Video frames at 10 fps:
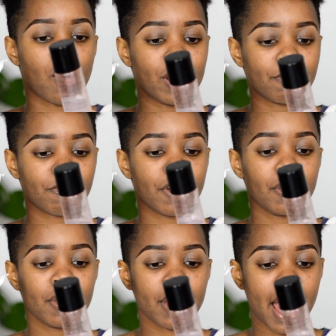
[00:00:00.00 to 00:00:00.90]

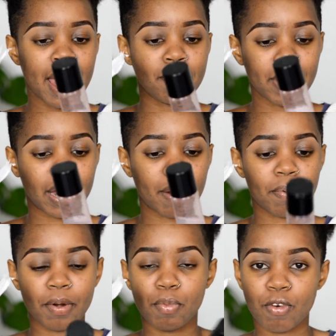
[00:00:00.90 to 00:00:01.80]
oil-free eye
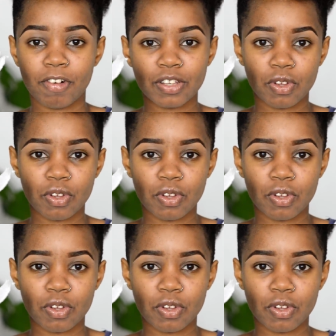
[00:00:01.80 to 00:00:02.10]
makeup remover.